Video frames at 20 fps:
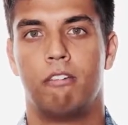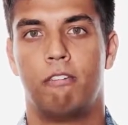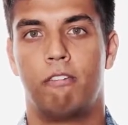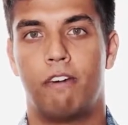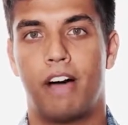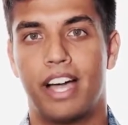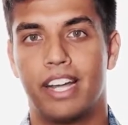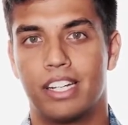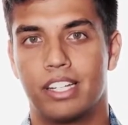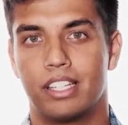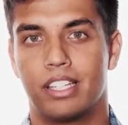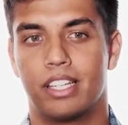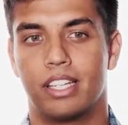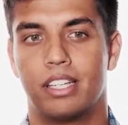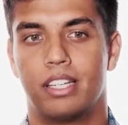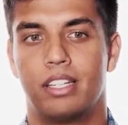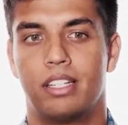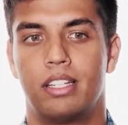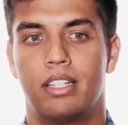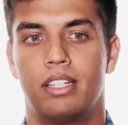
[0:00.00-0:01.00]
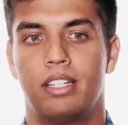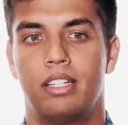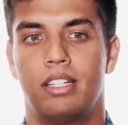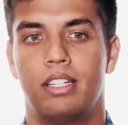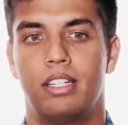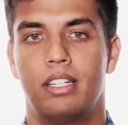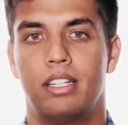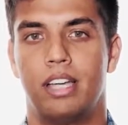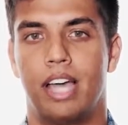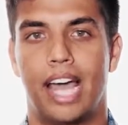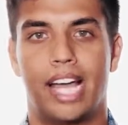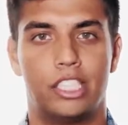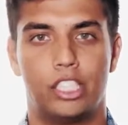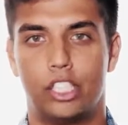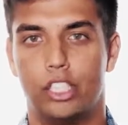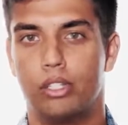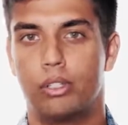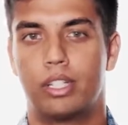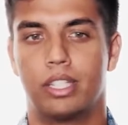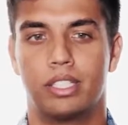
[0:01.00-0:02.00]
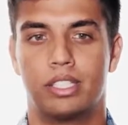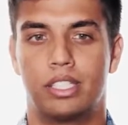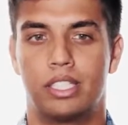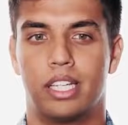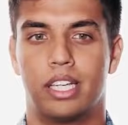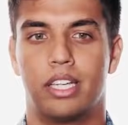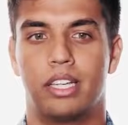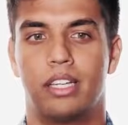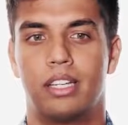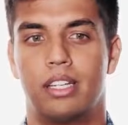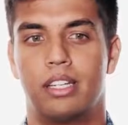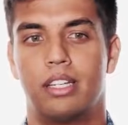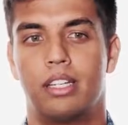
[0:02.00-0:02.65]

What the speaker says: Finally, as you can see,